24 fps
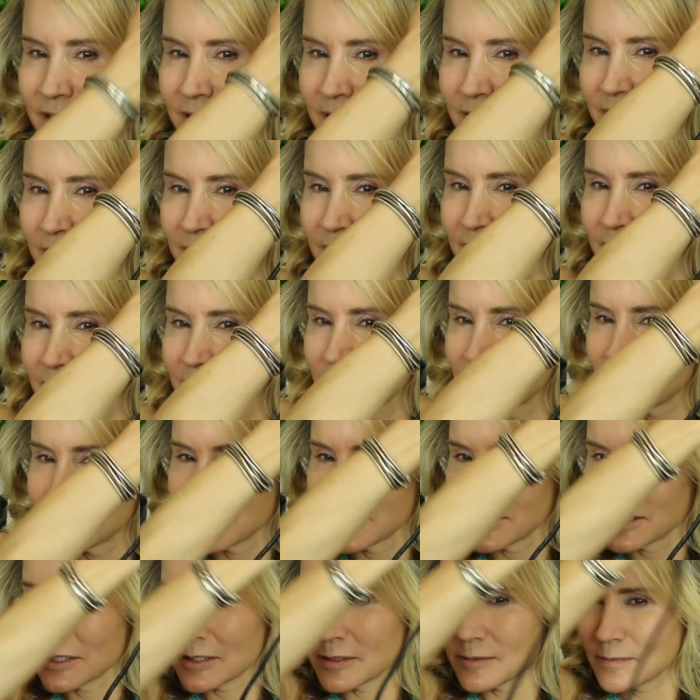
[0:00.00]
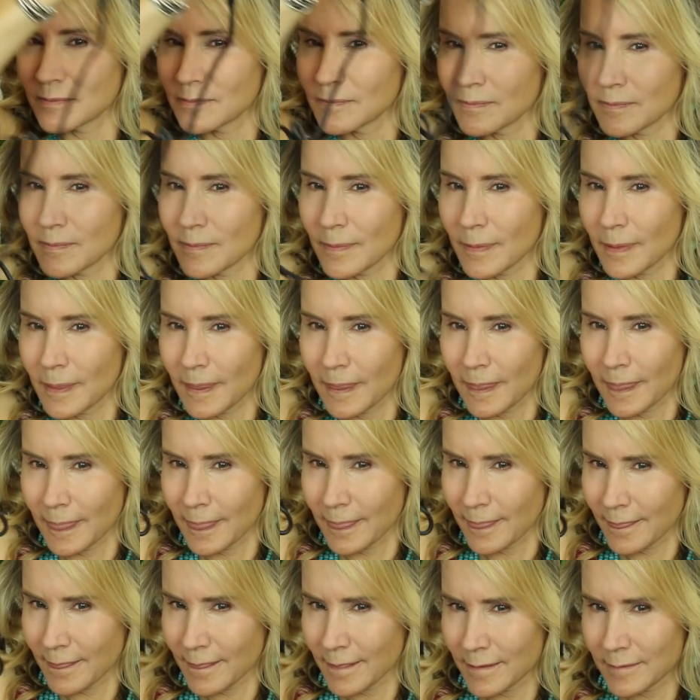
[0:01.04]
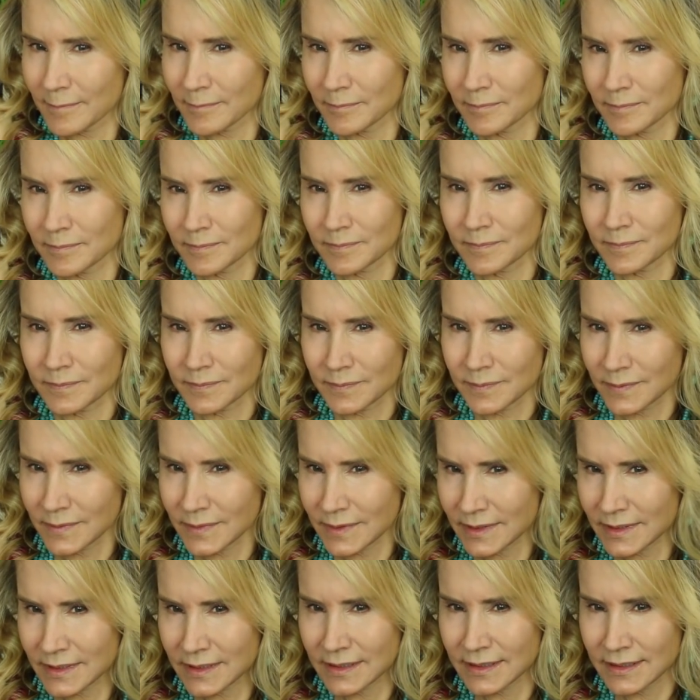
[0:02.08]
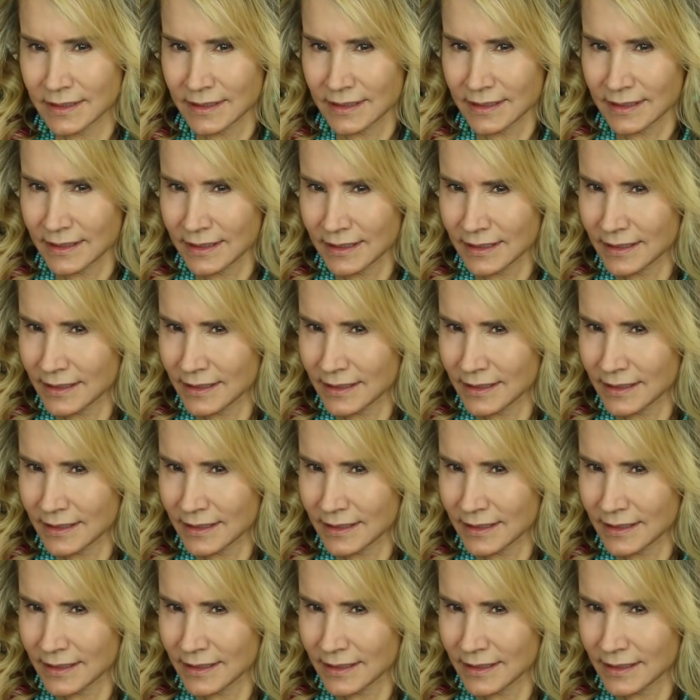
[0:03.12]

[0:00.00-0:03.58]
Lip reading: [no speech]